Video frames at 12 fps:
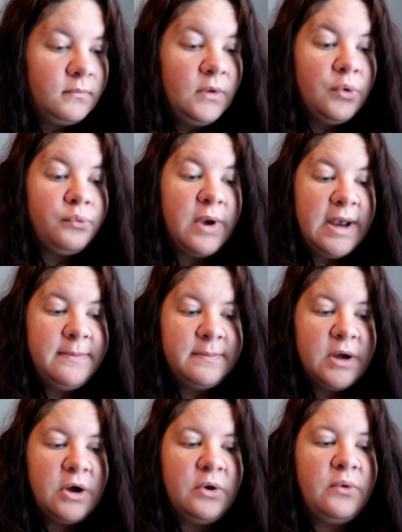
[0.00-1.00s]

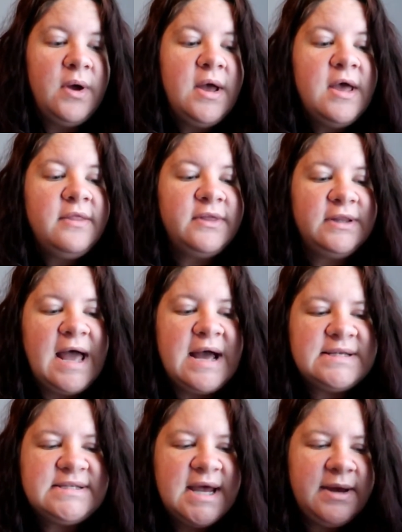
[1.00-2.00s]
Rainbow, the
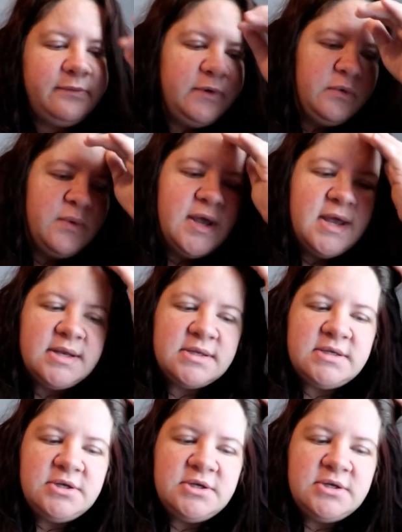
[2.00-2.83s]
last time we went